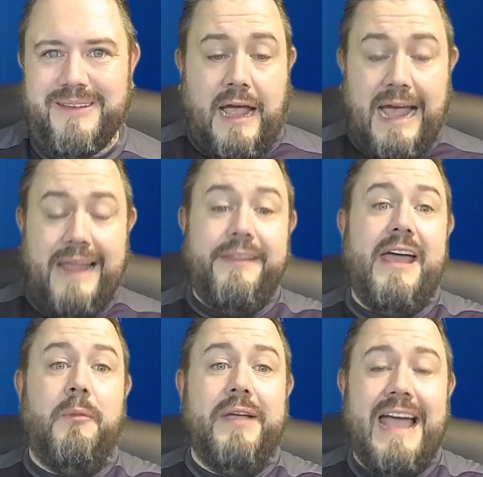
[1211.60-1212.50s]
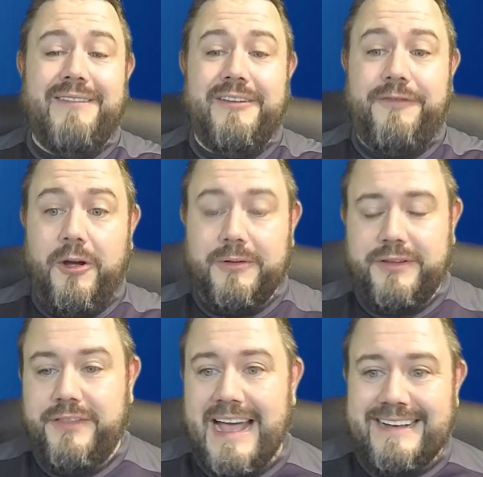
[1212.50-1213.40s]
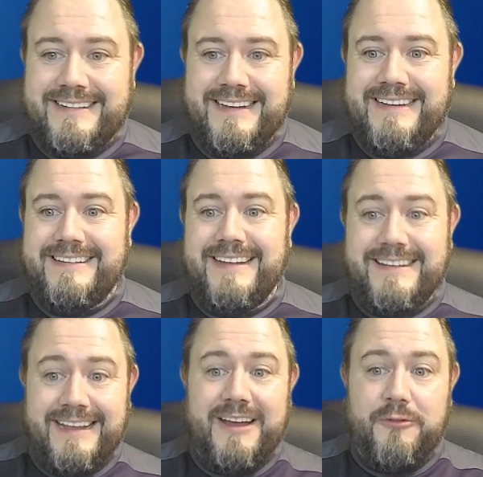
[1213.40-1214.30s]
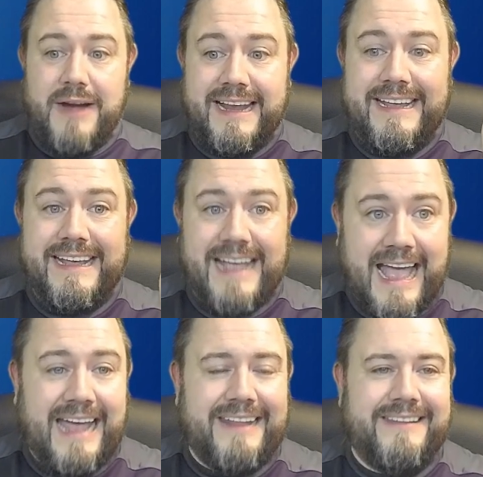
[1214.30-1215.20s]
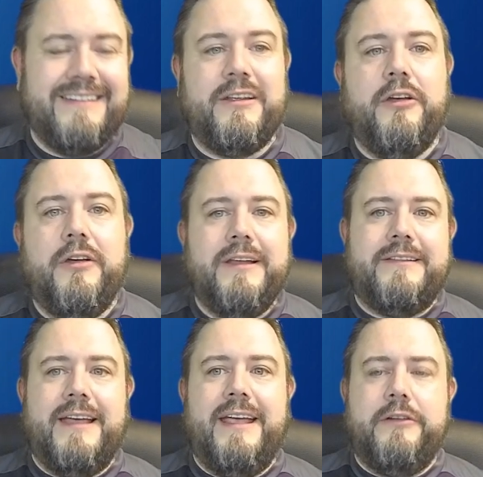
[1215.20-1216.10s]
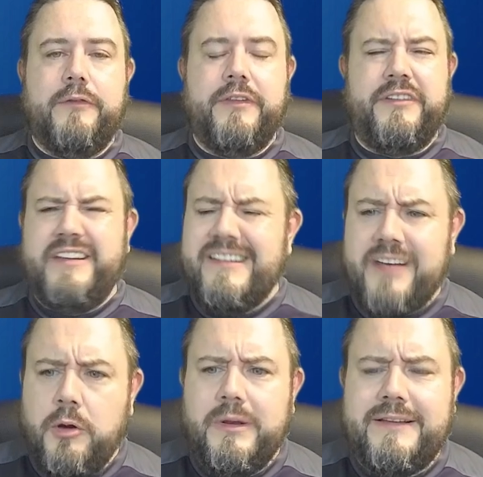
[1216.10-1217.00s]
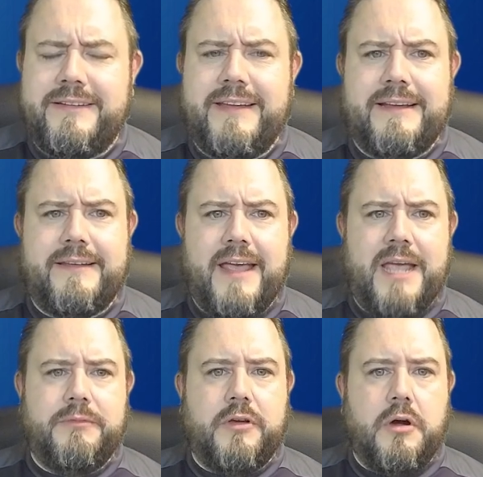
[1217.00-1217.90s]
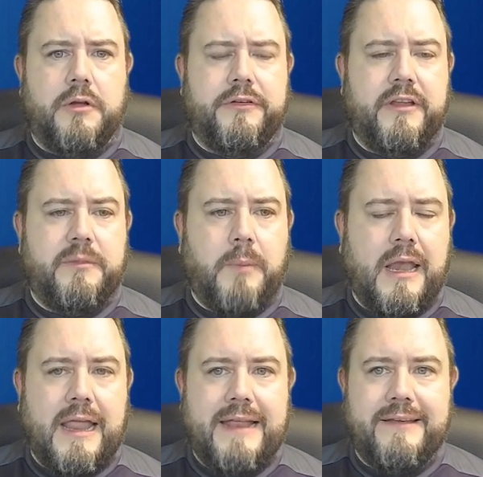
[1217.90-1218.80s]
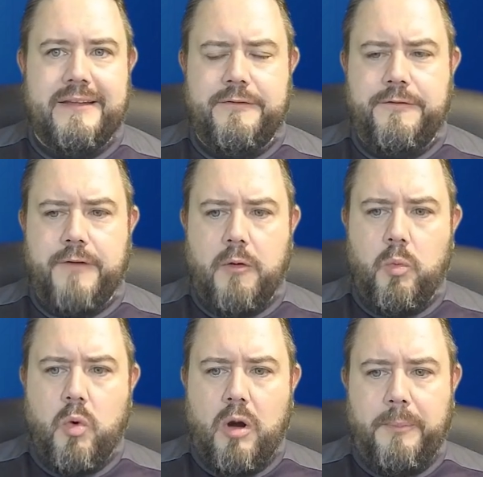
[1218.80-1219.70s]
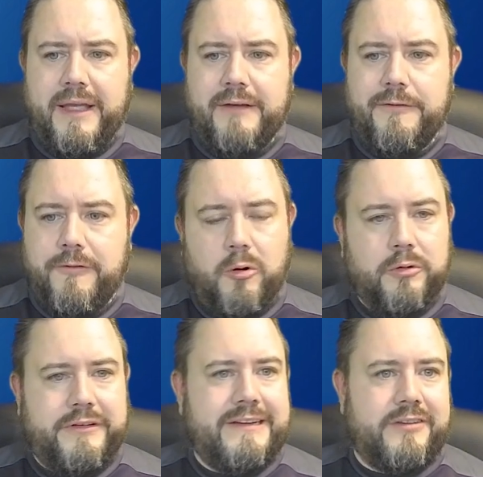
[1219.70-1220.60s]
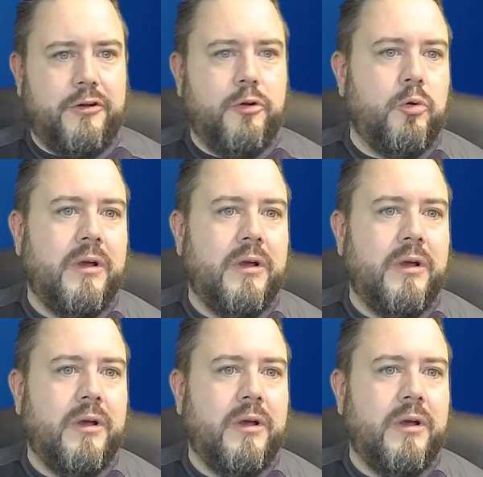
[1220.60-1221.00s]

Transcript: And there we have it, folks. That is the tier ranking at this early stage of the season. It's only 6 games gone, so there's plenty, a whopping 42